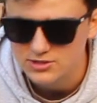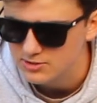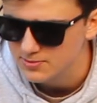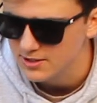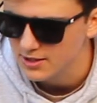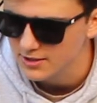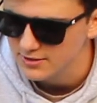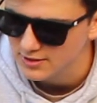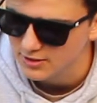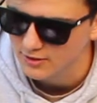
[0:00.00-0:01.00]
just
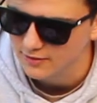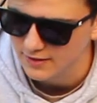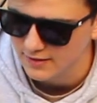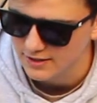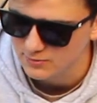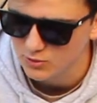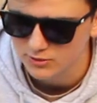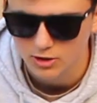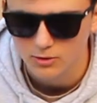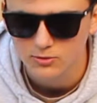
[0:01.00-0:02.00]
because I heard that they had more
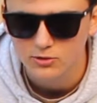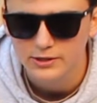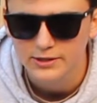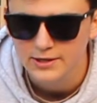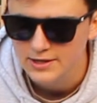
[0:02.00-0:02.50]
dome to it.